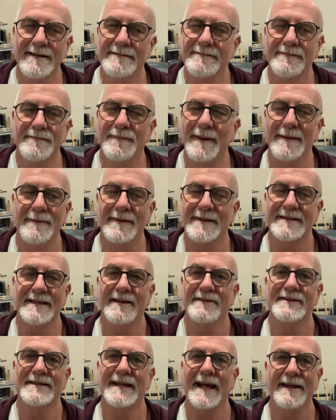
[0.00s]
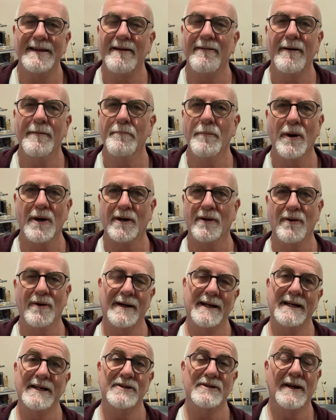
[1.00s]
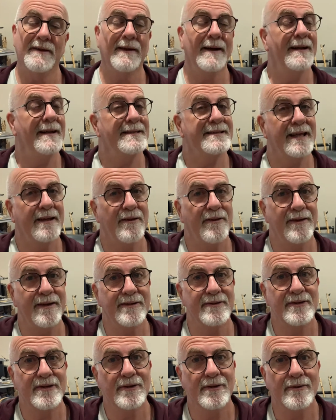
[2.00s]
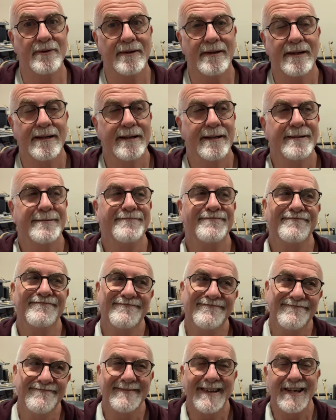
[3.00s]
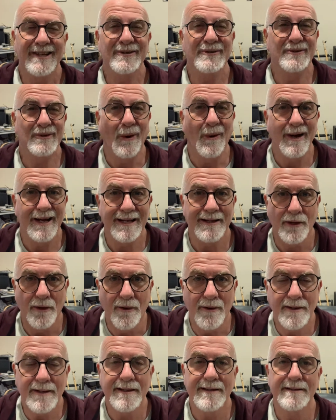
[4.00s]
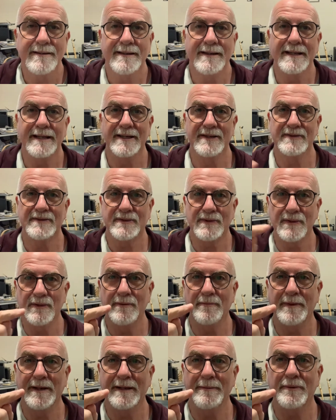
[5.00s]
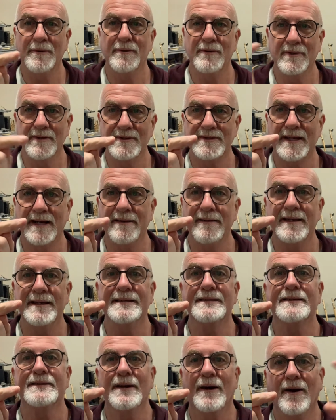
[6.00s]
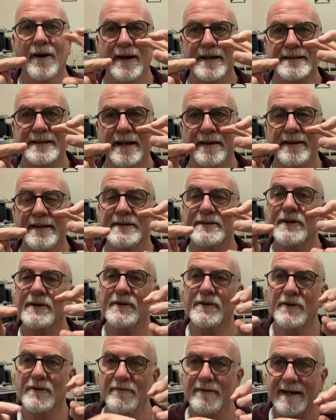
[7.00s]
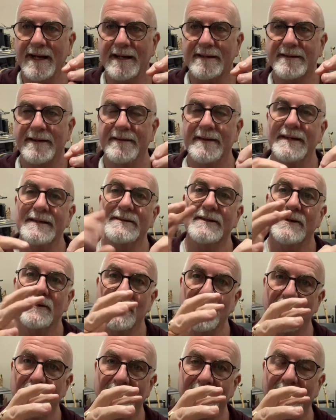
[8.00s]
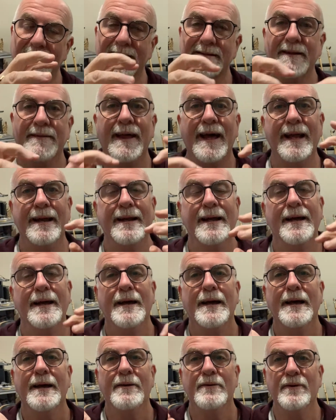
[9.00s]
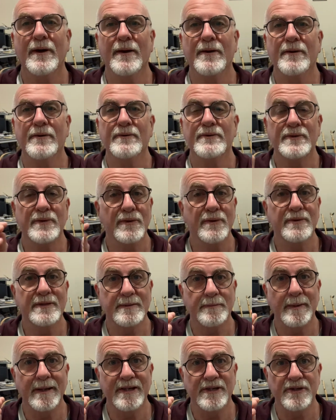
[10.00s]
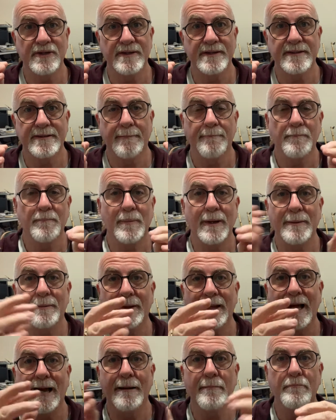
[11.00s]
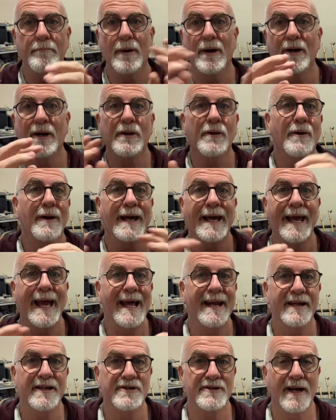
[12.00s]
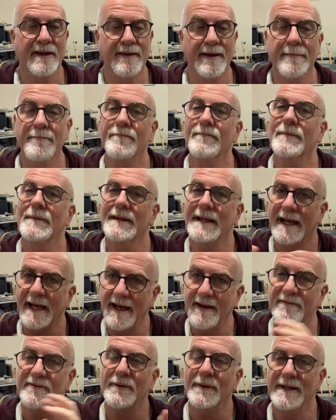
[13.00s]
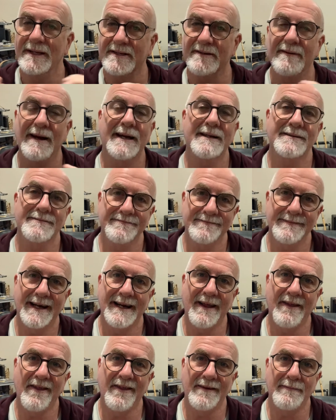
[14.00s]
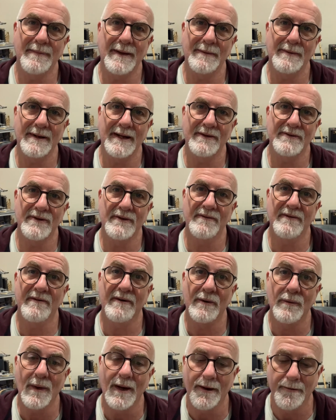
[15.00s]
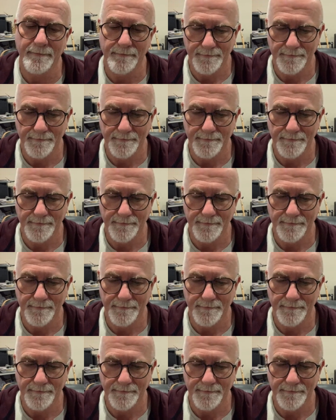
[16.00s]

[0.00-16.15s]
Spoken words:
People just don't stand there and monologue at each other. And that's the other thing too. Dialogue is two people. You say this, I say this, you react to this, you react to that. Not two speeches. People aren't monologuing at each other. They have to interact. Another thing people don't do very well.